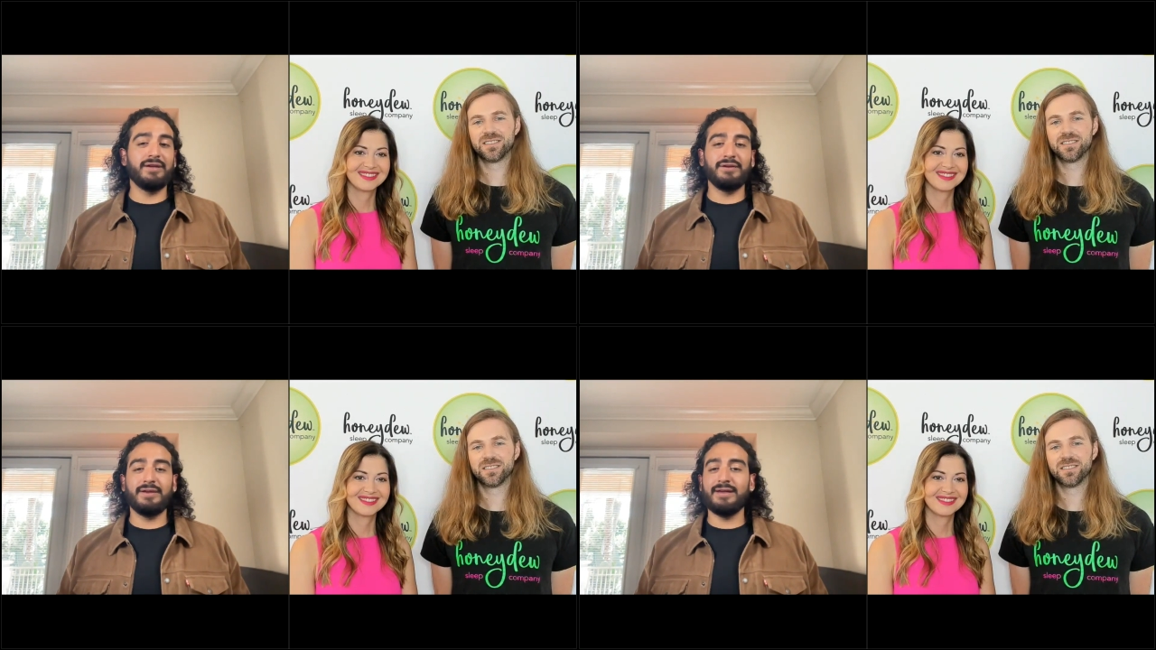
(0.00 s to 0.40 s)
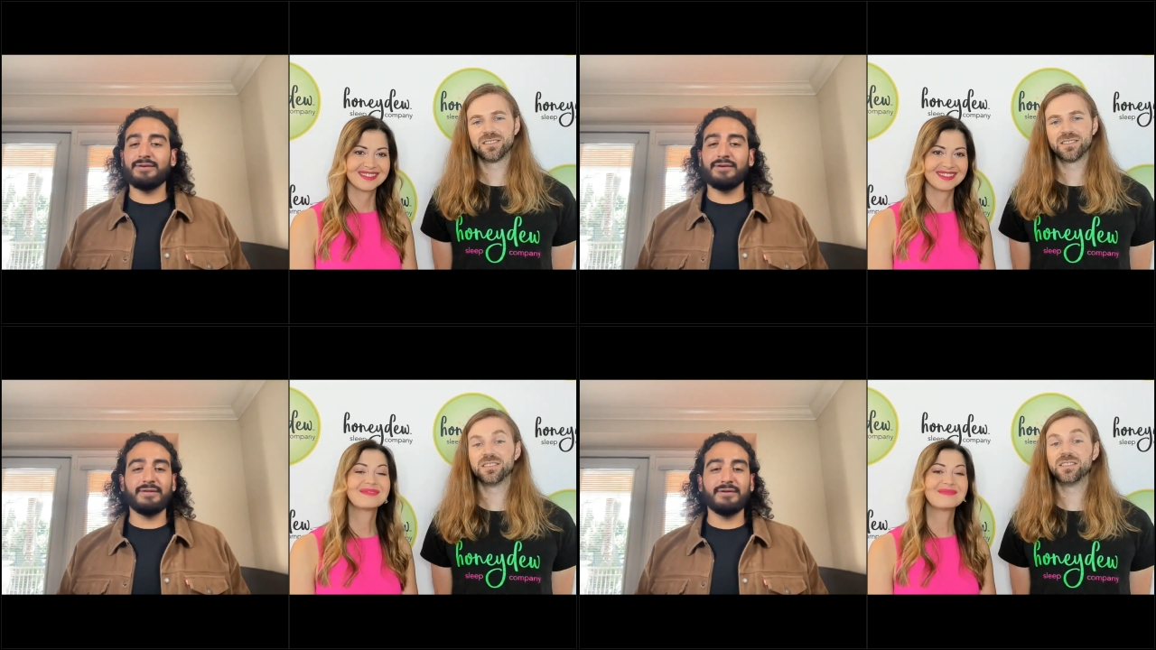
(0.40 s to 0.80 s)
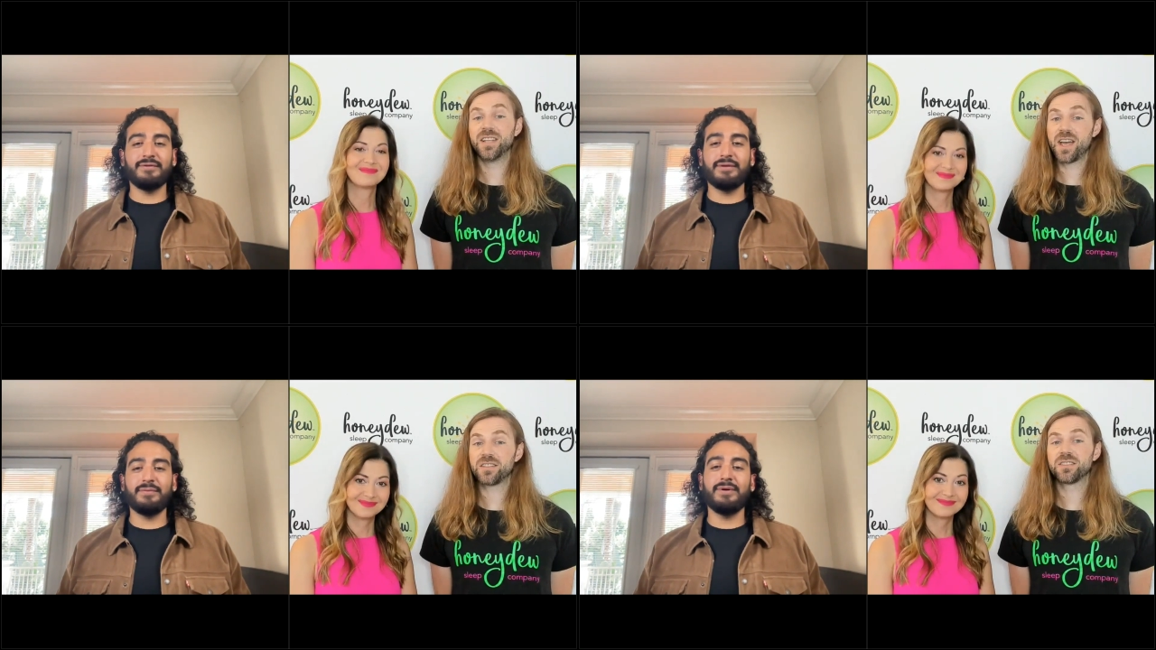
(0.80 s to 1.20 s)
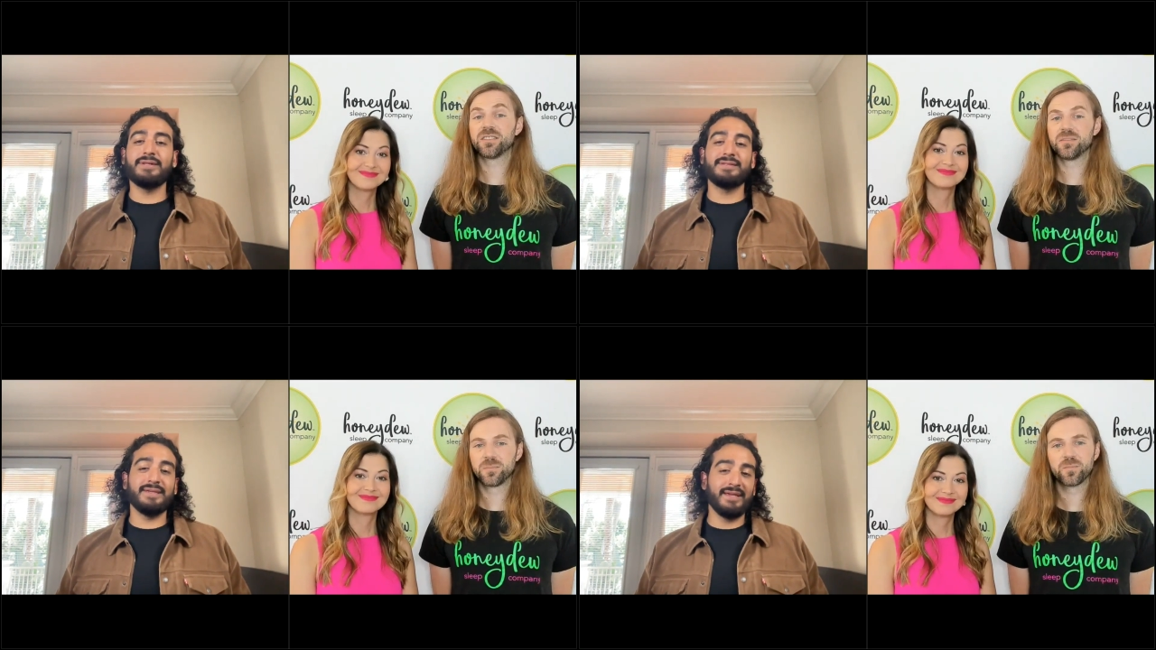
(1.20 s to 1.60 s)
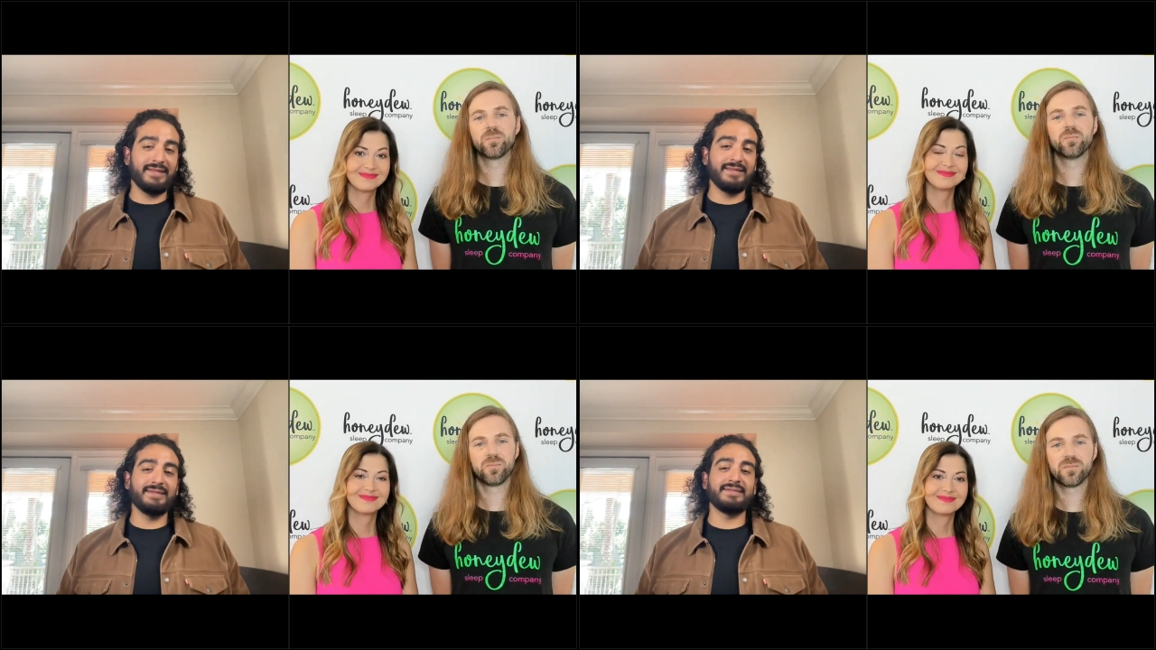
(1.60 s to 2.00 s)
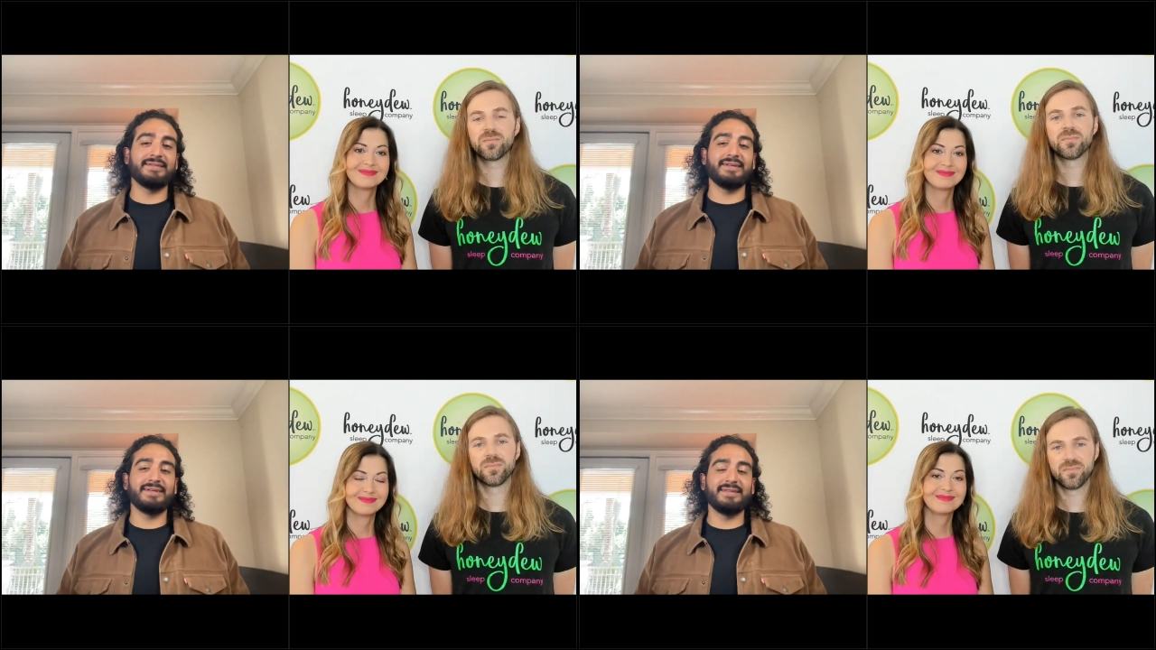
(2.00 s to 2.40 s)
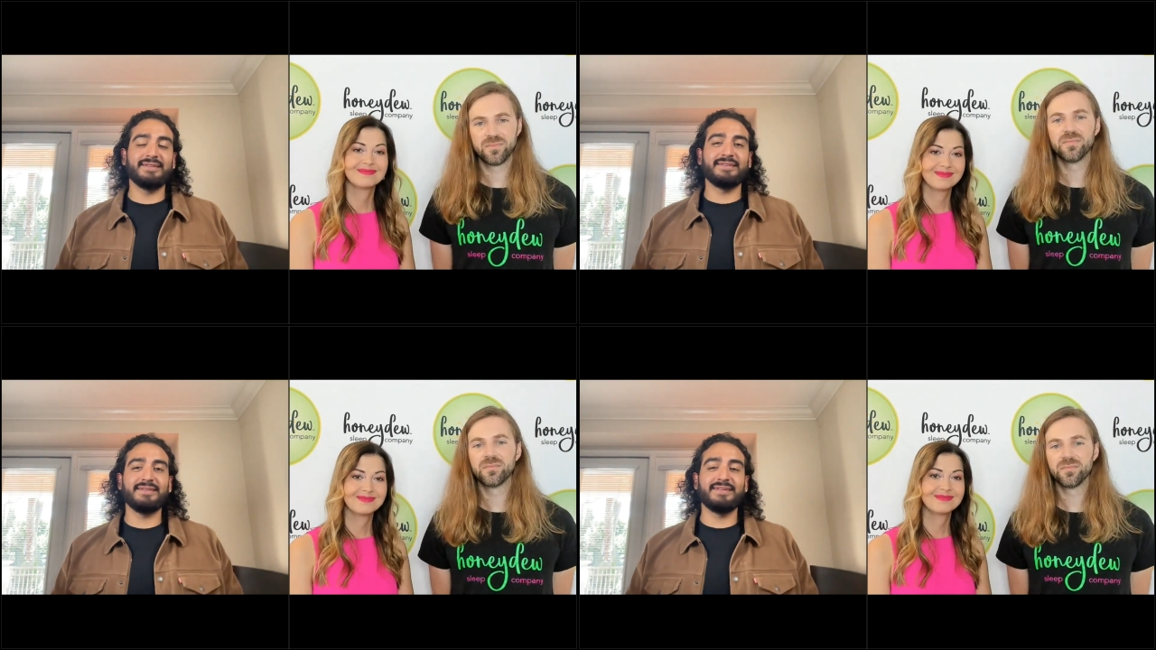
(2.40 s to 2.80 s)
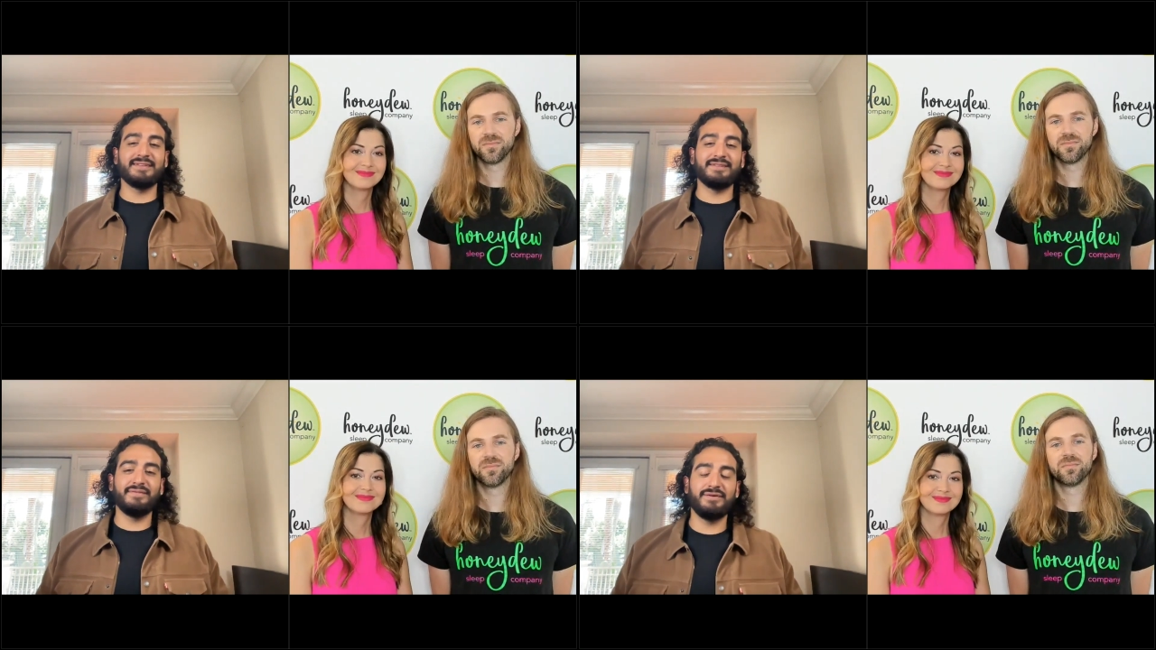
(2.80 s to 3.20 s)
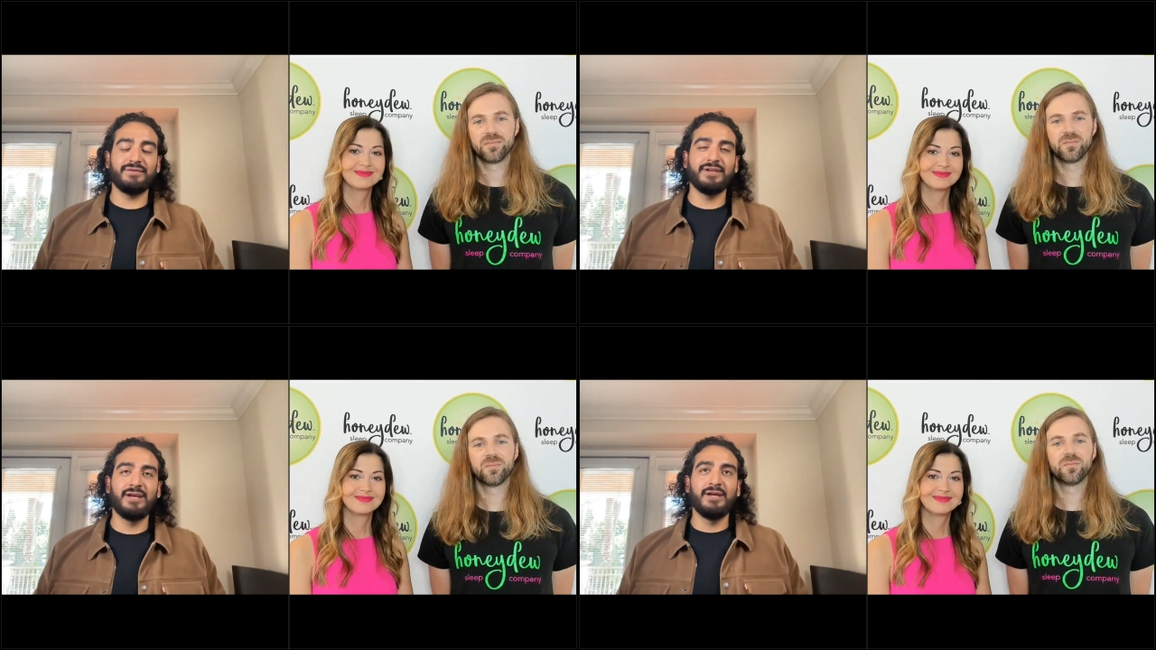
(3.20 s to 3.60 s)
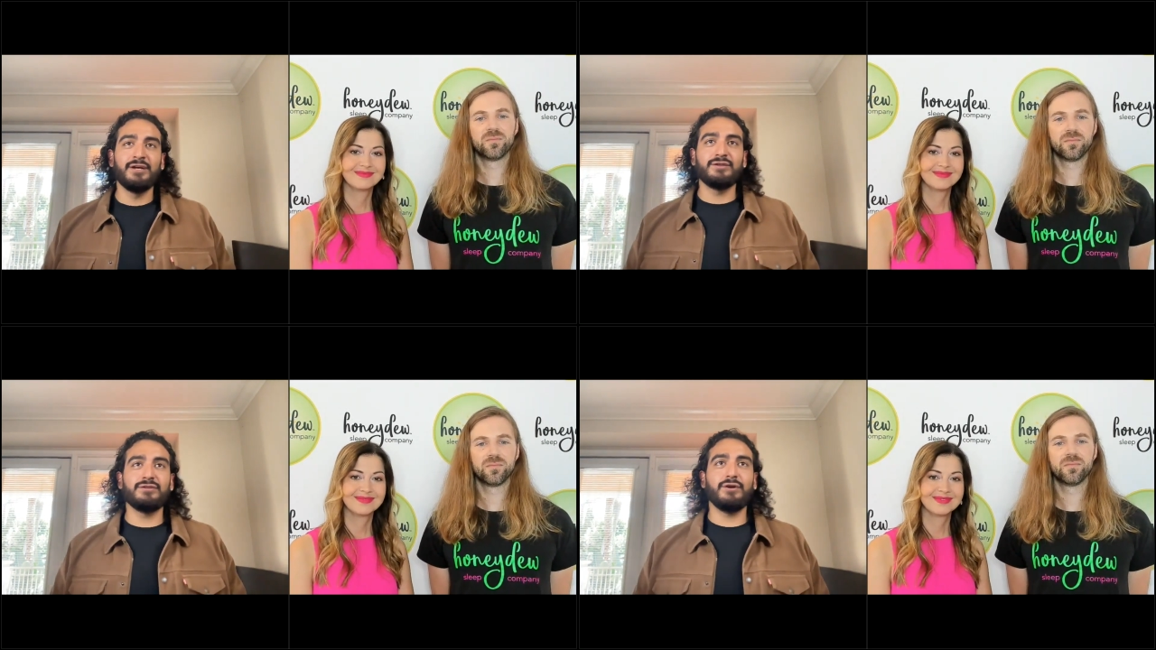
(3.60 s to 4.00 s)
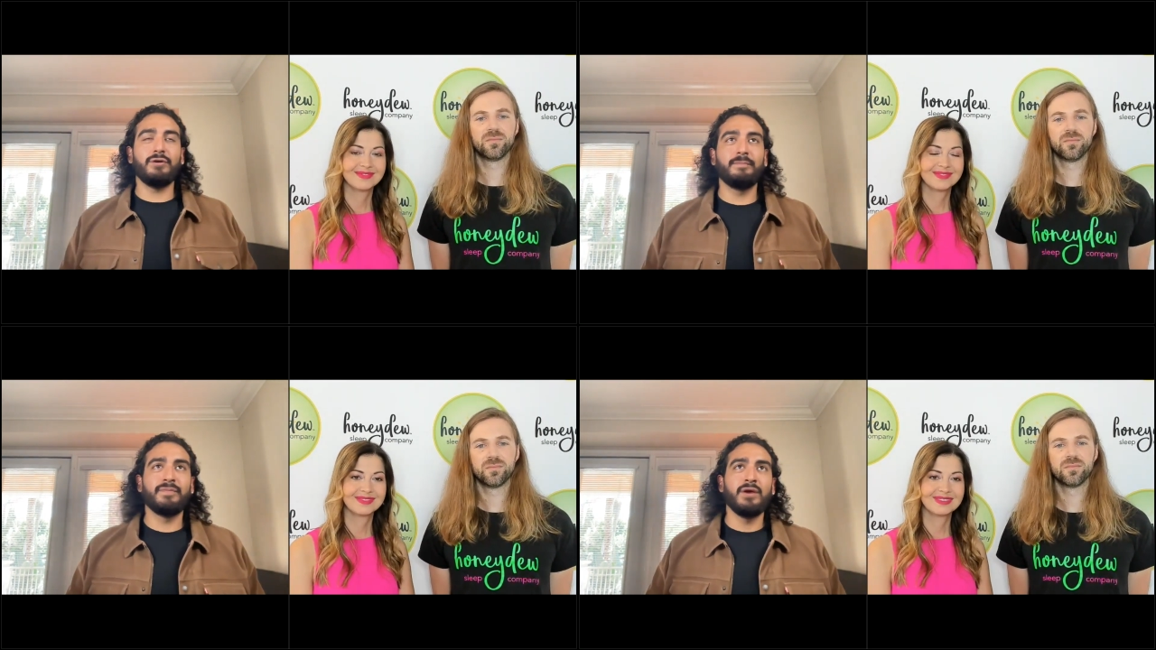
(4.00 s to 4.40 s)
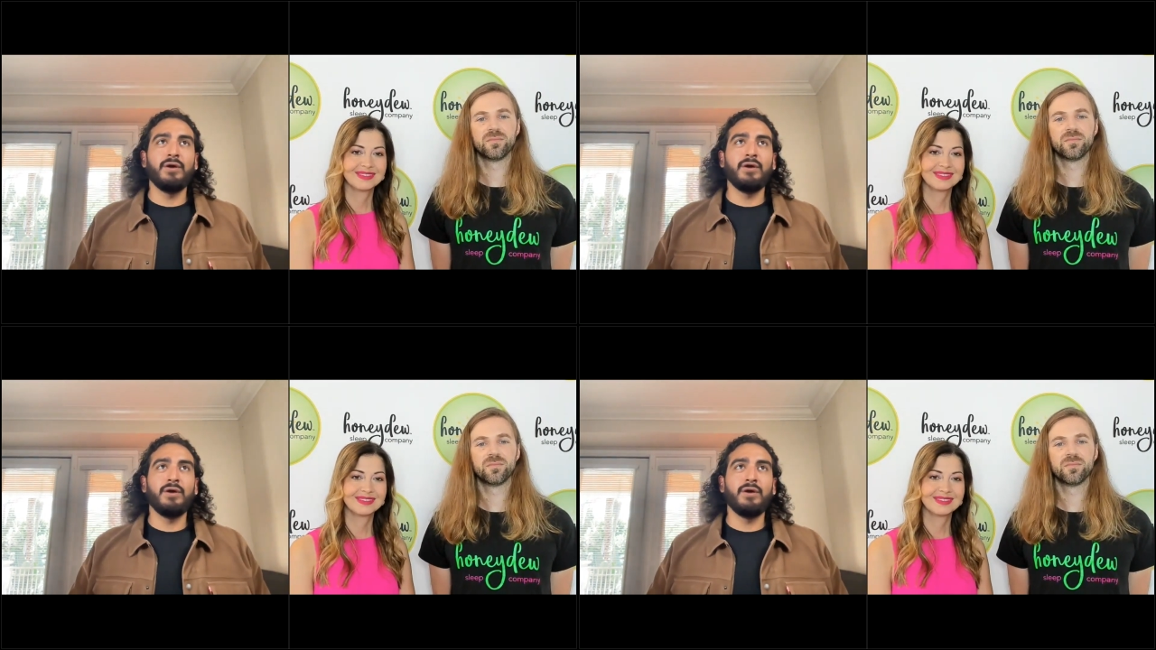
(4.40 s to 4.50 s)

Speaker 1: You, you guys aren't the only ones in this in this in this field. So,